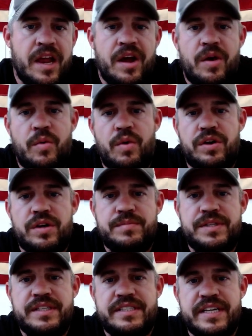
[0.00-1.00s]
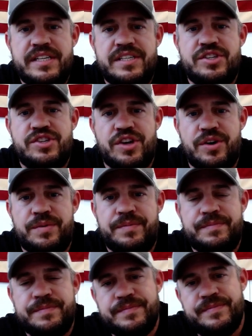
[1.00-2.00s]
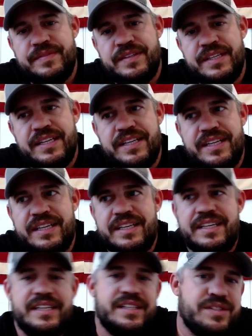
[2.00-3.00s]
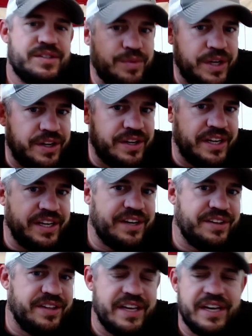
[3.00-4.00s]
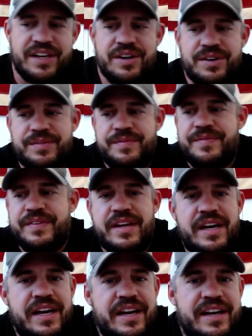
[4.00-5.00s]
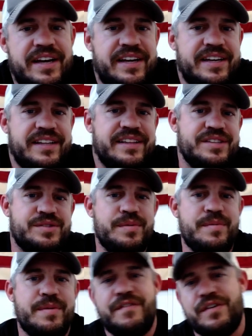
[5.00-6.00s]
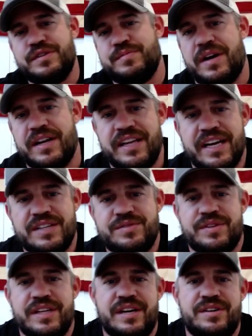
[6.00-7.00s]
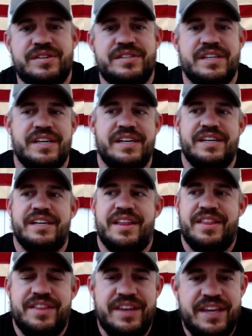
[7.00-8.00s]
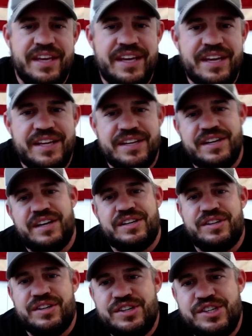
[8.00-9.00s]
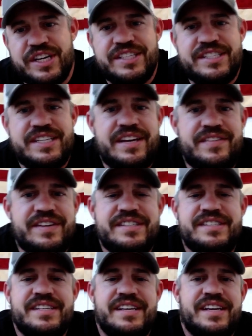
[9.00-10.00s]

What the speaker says: Welcome to The Dentist Show. It's weird not hearing the echo. This will be my first podcast without the Dr. Chase Davis.